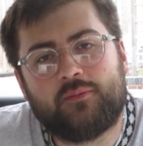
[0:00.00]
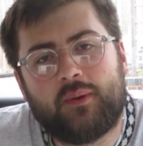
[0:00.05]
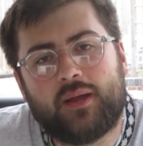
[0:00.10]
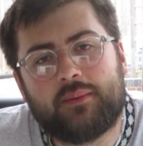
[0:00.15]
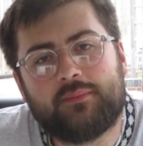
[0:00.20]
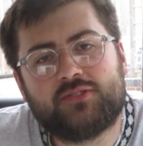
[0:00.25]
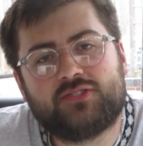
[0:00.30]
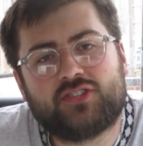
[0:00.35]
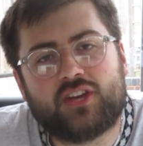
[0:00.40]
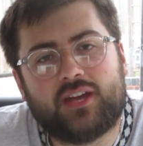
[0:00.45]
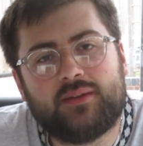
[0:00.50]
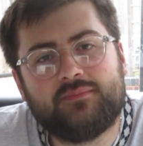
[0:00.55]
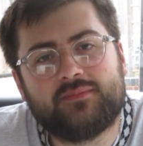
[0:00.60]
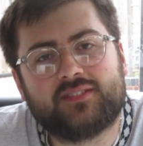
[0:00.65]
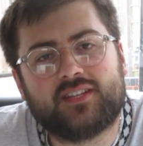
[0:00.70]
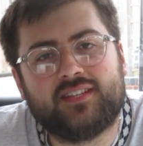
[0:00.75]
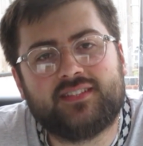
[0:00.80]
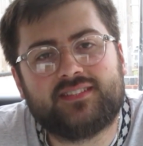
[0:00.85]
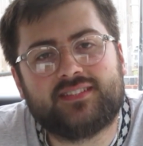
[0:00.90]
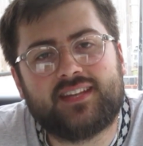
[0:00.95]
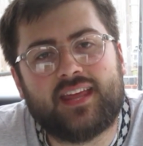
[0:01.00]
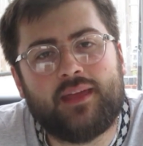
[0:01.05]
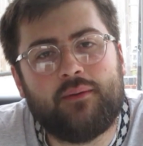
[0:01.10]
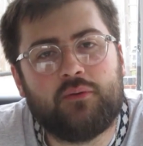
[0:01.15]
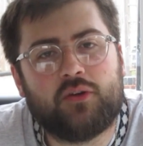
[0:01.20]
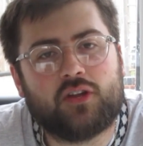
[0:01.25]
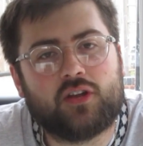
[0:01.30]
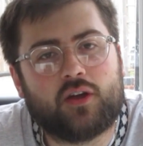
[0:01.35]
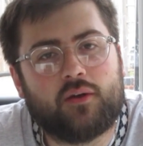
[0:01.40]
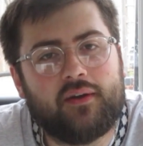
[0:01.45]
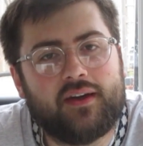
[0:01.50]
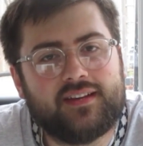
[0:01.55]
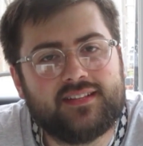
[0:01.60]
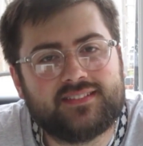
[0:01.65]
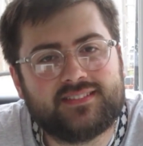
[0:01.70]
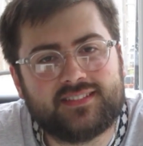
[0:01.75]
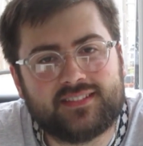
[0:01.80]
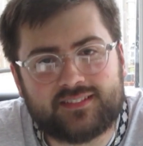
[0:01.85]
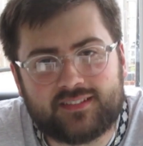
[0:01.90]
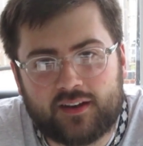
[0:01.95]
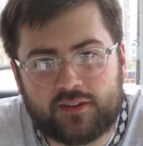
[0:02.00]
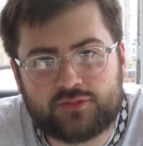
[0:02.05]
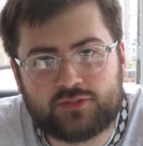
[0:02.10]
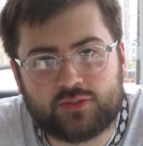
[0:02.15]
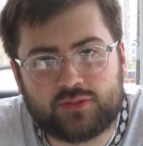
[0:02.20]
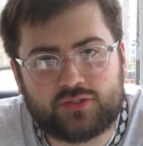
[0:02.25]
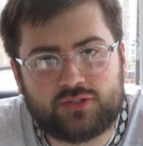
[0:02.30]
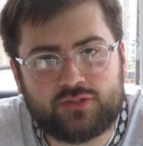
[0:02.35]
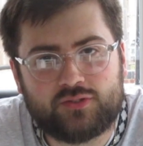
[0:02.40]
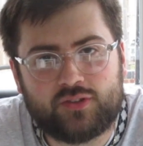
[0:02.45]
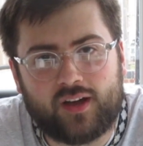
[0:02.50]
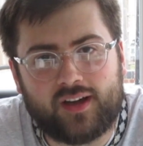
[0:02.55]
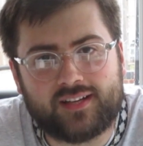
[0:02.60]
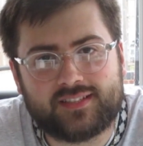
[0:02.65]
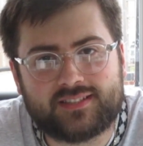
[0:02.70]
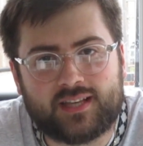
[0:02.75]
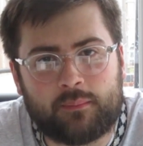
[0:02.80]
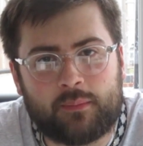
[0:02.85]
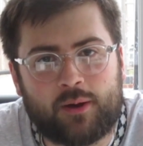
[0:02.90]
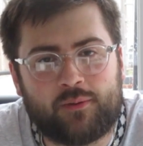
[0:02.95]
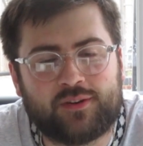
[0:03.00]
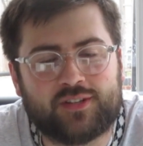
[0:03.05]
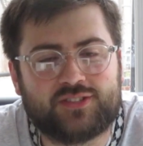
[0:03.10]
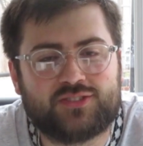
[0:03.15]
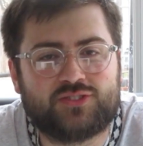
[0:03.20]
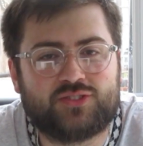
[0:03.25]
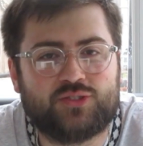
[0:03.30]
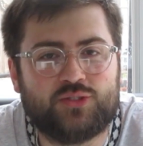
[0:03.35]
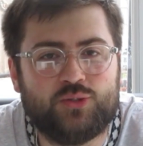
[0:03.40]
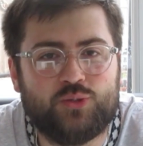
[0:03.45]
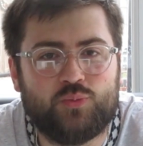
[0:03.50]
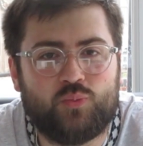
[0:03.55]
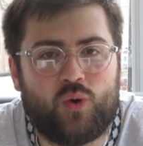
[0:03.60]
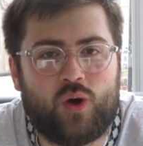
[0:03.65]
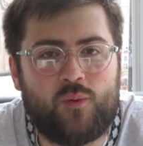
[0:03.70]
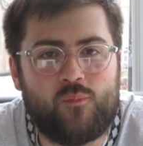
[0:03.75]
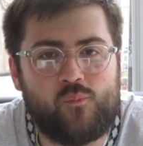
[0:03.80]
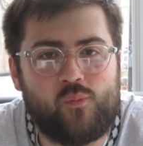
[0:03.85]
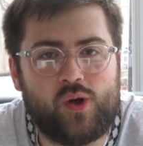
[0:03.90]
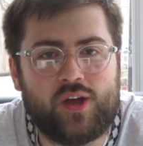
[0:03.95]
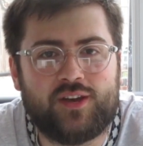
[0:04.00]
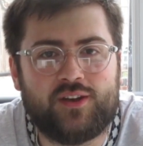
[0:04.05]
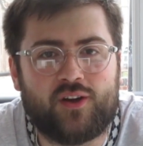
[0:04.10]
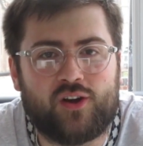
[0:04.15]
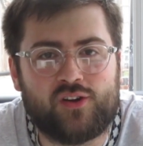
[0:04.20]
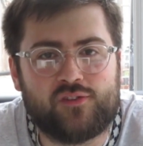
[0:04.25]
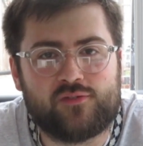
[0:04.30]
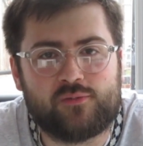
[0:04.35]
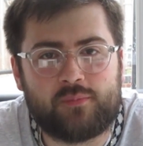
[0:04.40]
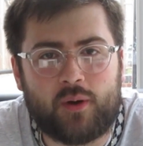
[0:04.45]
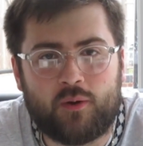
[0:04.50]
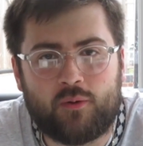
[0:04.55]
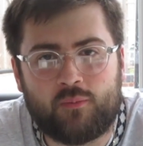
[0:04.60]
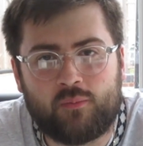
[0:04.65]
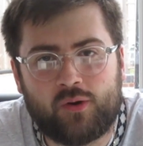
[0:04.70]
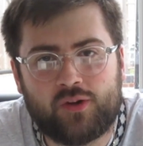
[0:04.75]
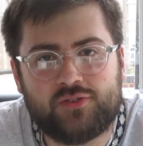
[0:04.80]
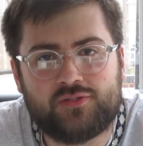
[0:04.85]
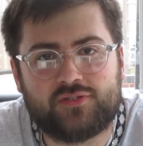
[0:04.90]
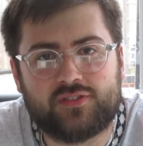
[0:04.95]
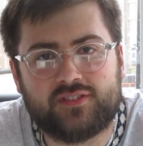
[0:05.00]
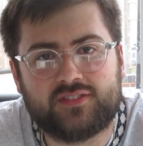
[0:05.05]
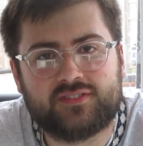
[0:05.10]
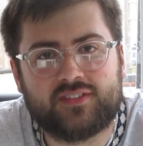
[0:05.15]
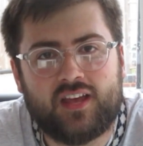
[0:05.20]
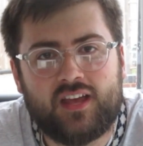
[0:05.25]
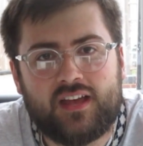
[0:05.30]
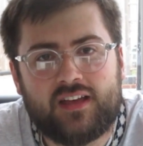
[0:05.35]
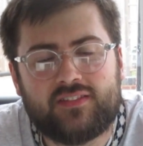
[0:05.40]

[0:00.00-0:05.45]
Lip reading: My name is James, and today we're going to go ahead and sit down and talk to you guys about Reading's 2-1 win over Bolton Wanderers.